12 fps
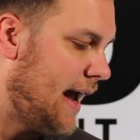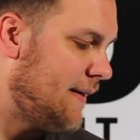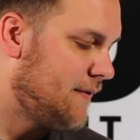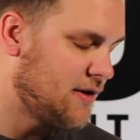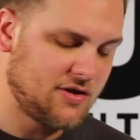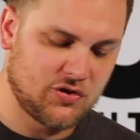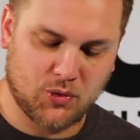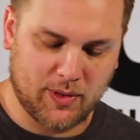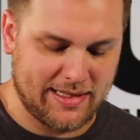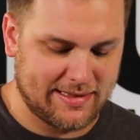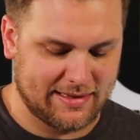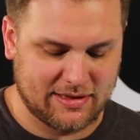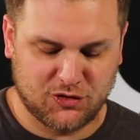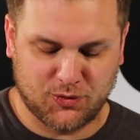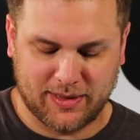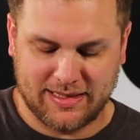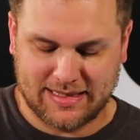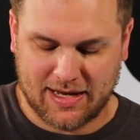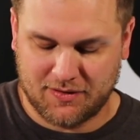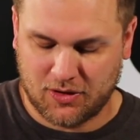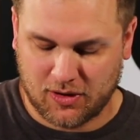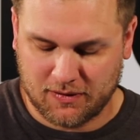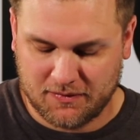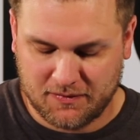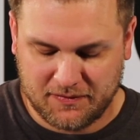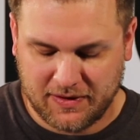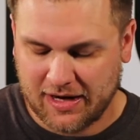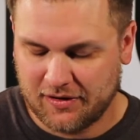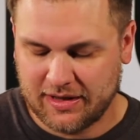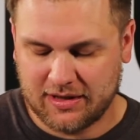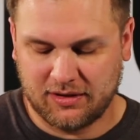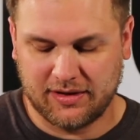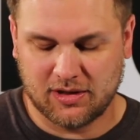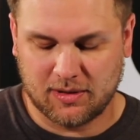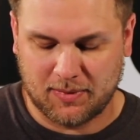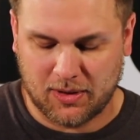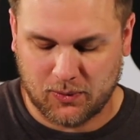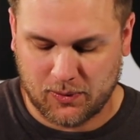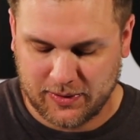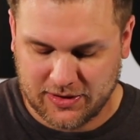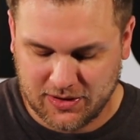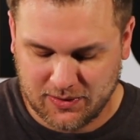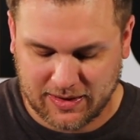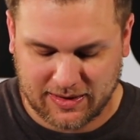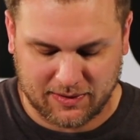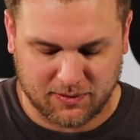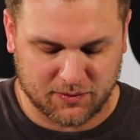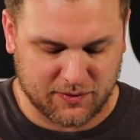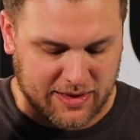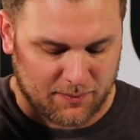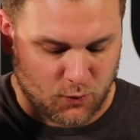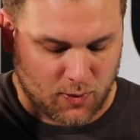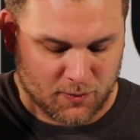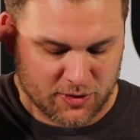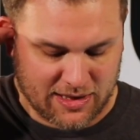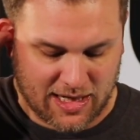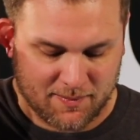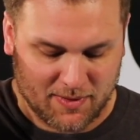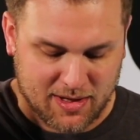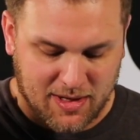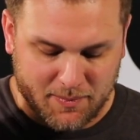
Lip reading: And verses 26 and 27 are very clear about what we do. And I'm going to read them one more time.